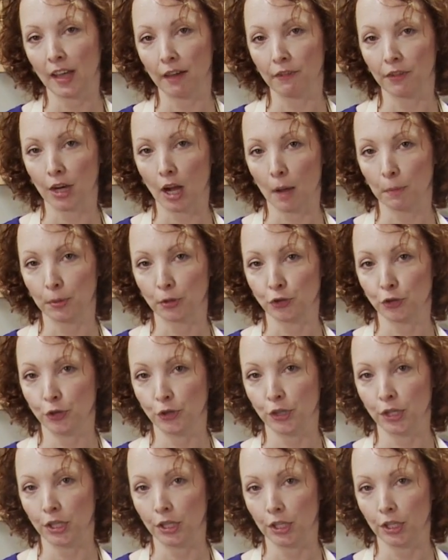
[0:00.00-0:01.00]
have an
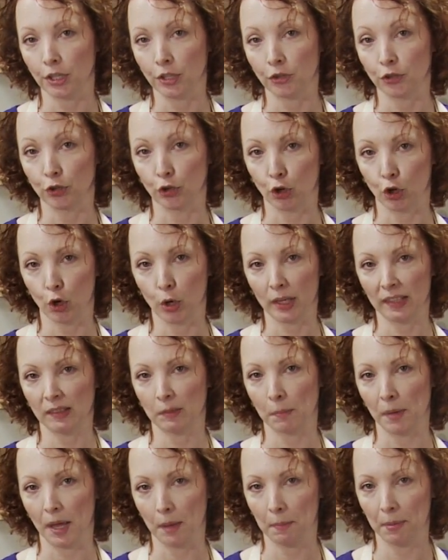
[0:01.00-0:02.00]
opportunity to
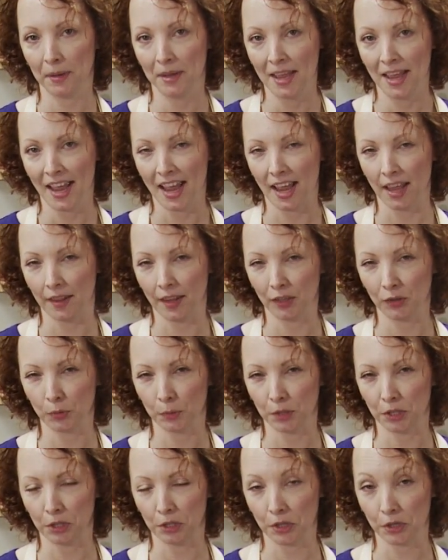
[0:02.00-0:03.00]
crisp up, and that's
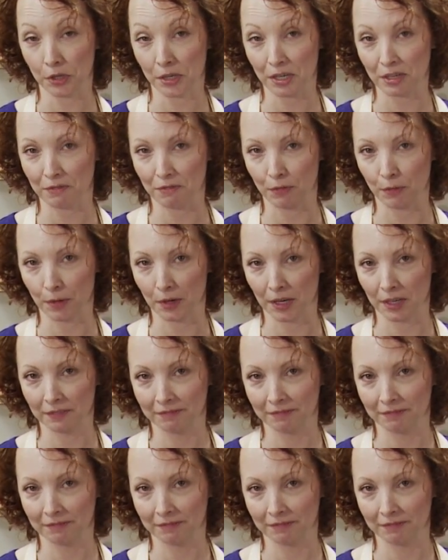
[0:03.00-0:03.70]
what you're looking for.